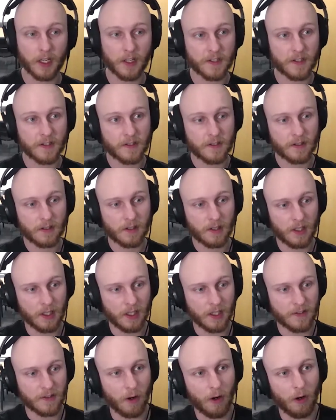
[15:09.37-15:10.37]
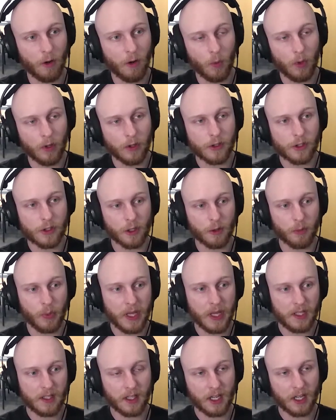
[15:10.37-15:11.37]
because it's all one shared
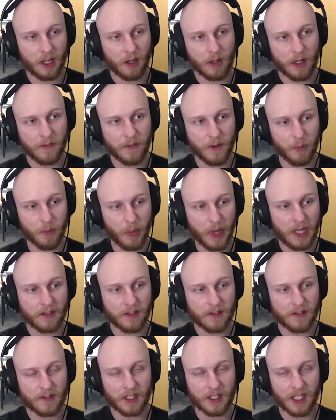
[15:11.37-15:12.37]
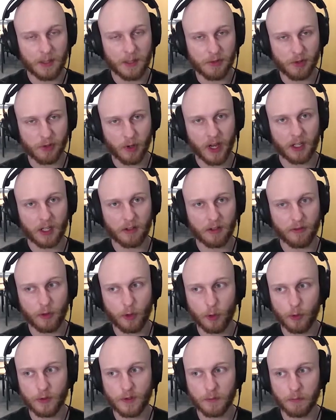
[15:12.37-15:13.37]
bank account, and the bank doesn't keep track of
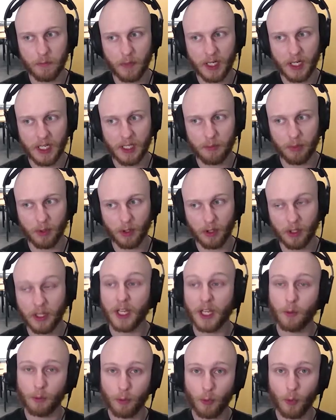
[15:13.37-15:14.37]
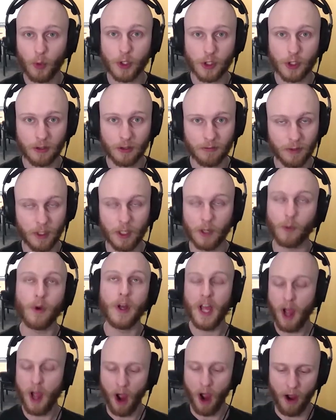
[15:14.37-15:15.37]
whose money, but like which,
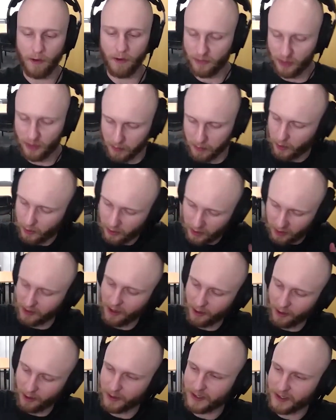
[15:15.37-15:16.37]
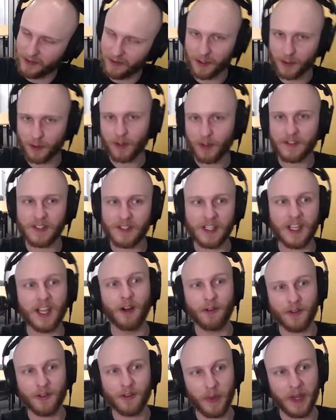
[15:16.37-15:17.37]
of the $1 million in the trust
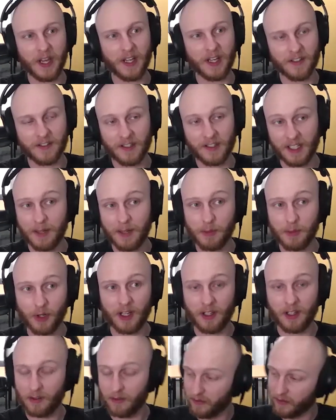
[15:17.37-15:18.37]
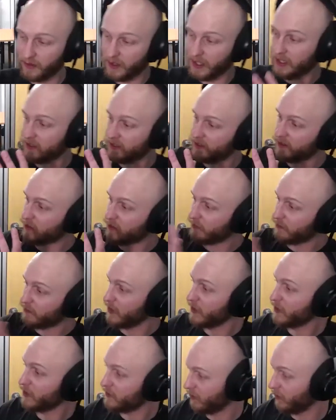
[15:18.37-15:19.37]
account, the bank doesn't keep track of this is
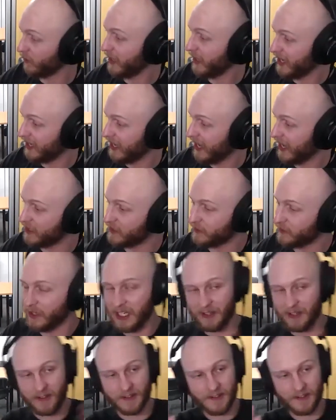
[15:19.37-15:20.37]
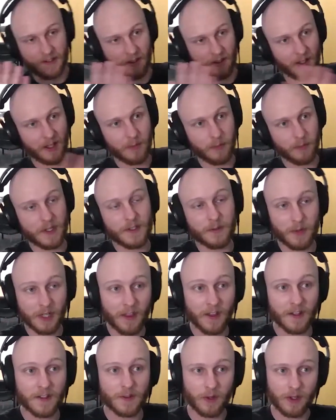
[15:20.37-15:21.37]
this client A's money and this is client B's money.
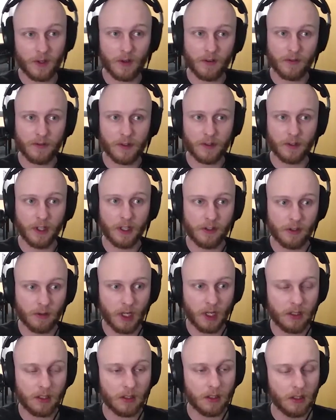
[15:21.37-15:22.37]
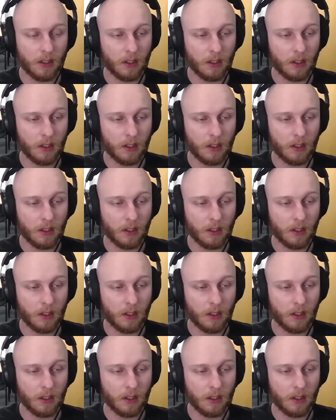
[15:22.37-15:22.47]
That's why you have the ledger, right?